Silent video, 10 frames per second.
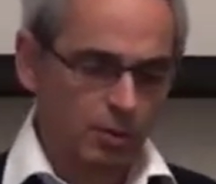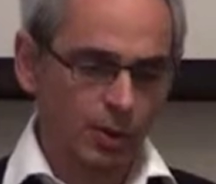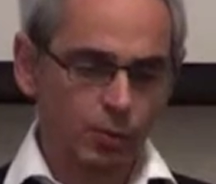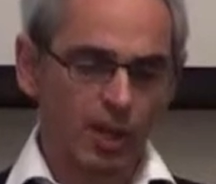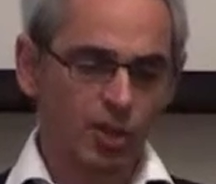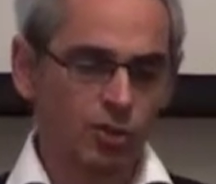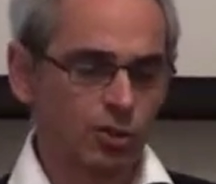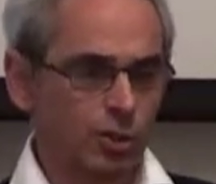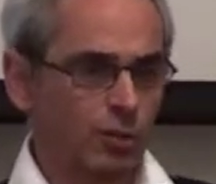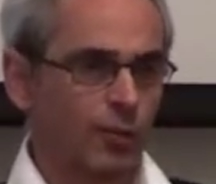when you make choice
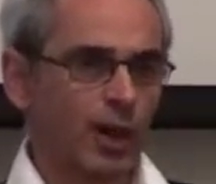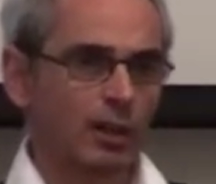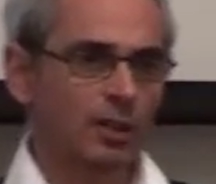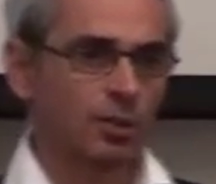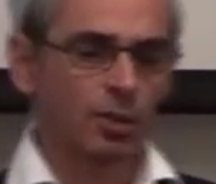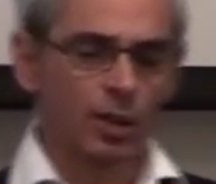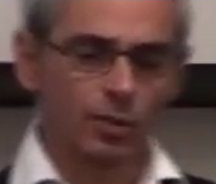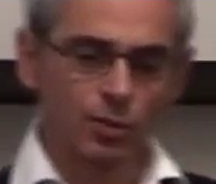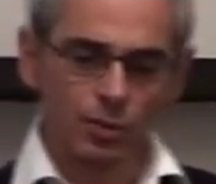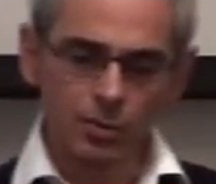on the fact that you're going
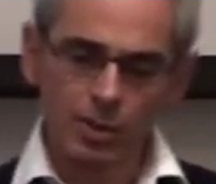to use